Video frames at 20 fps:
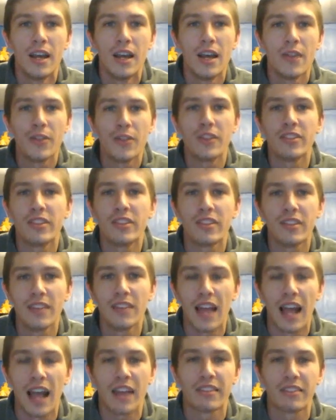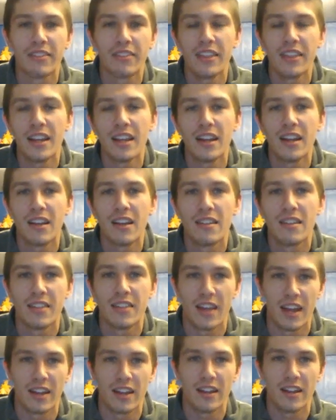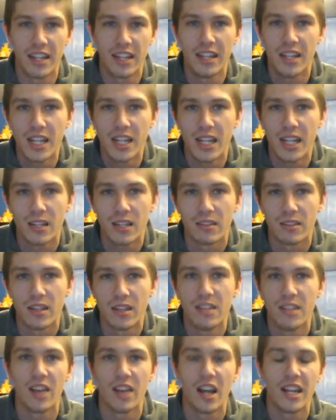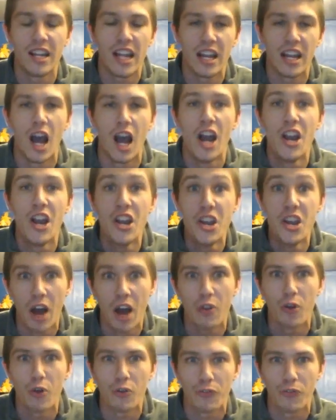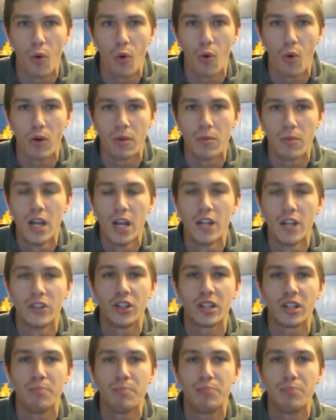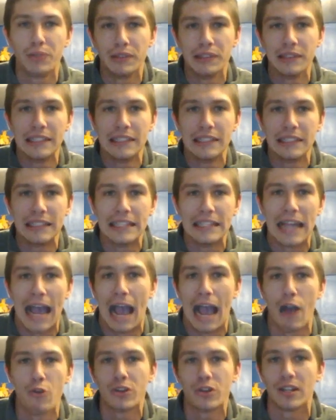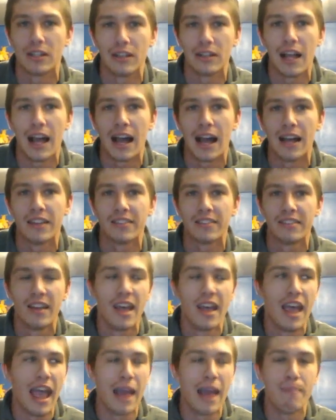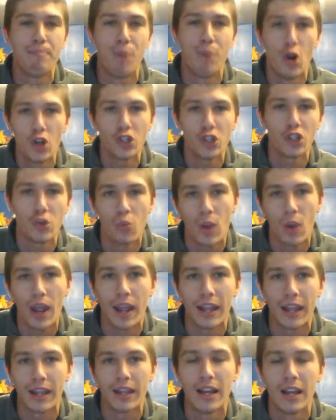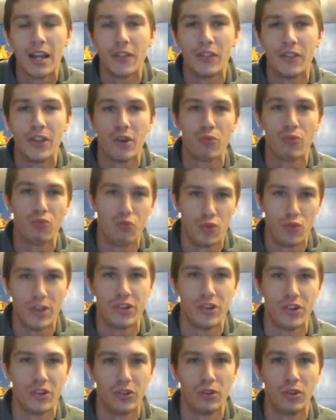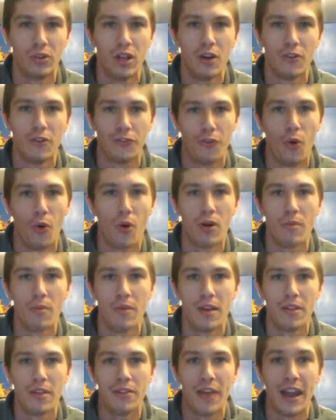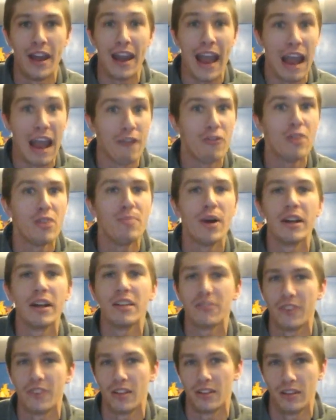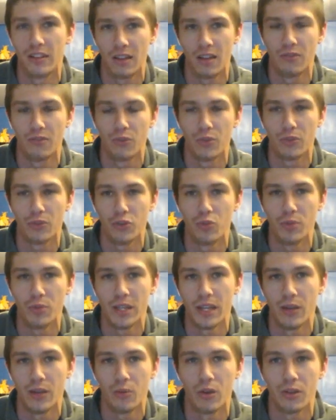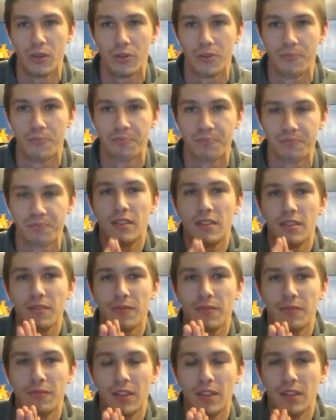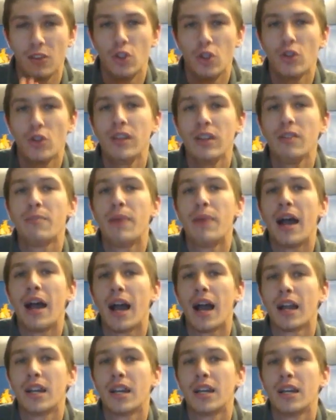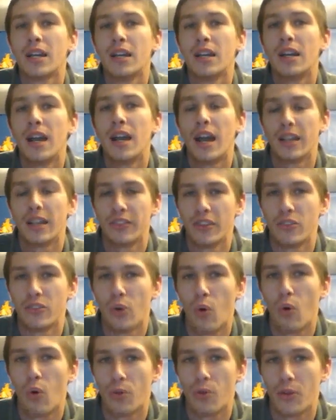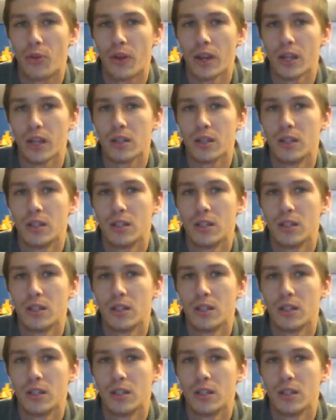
this is the last thing that he needs, is yet another form to completely outclass and push away the original form that everybody fell in love with to begin with. Looking back at this whole thing,